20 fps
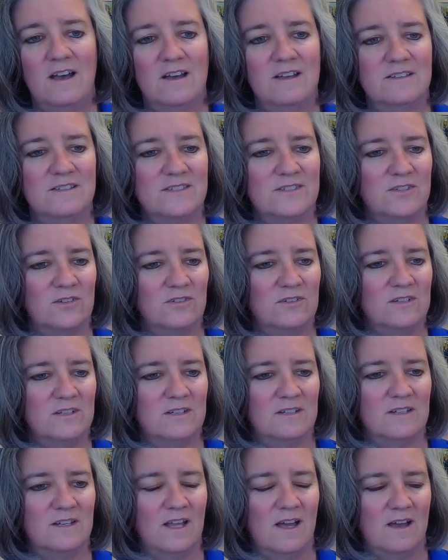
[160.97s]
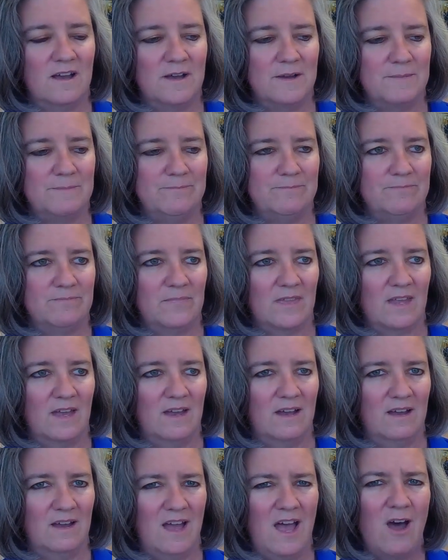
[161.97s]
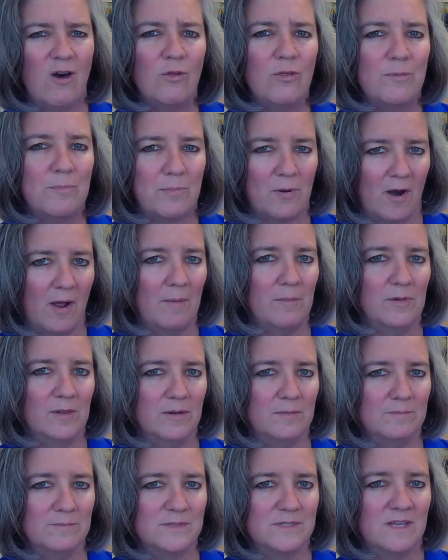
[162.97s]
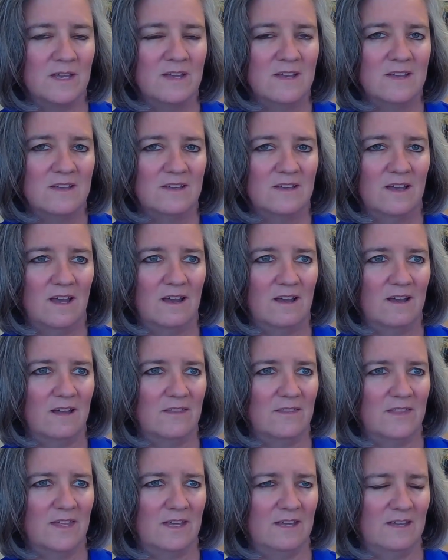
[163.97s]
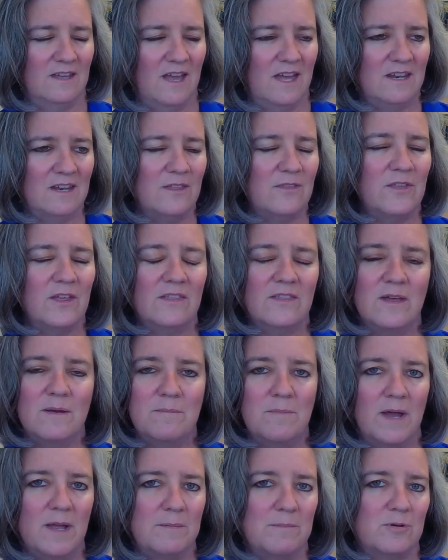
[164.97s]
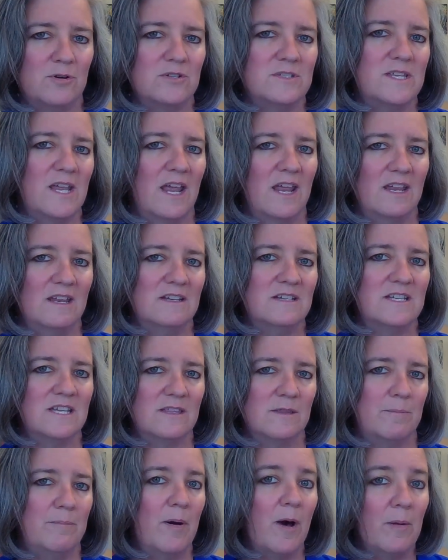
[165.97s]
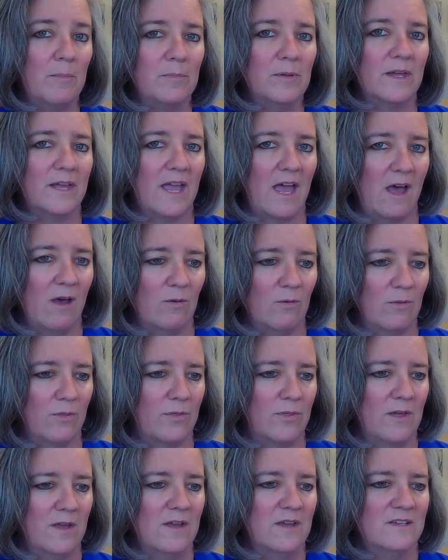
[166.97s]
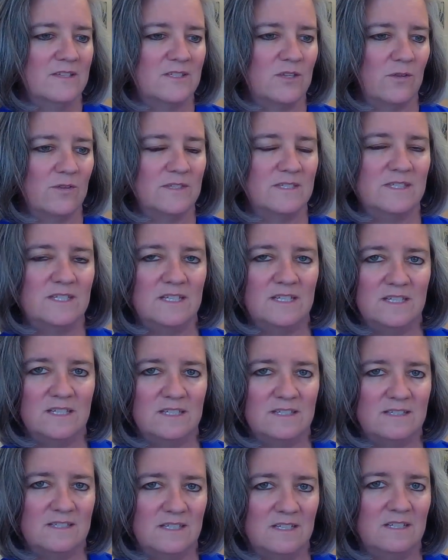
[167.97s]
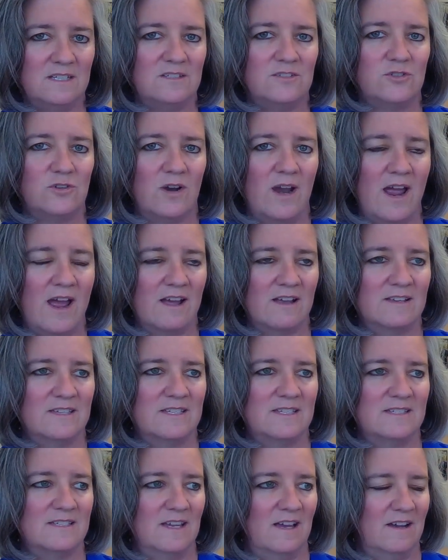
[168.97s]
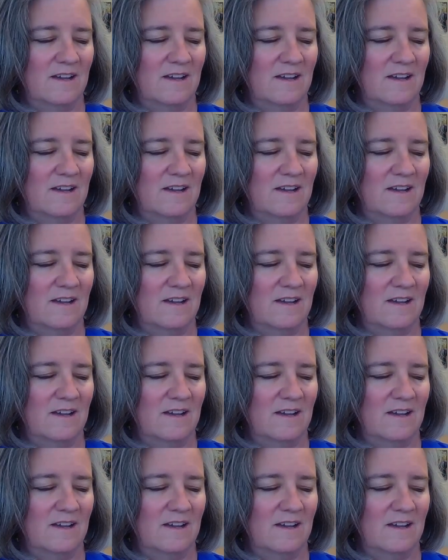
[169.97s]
certain health problems. Anything that might pertain to the public health. So the CDC tracks